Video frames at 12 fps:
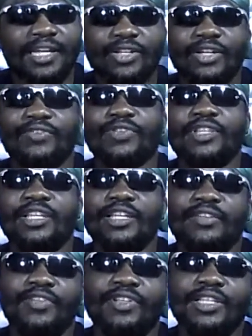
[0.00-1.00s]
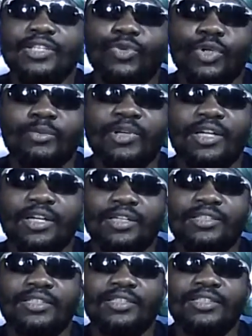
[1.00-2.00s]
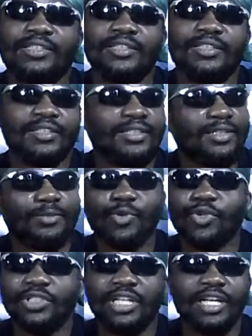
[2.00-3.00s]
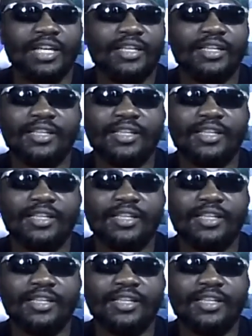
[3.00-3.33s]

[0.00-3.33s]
And you have to think of it this way because the most I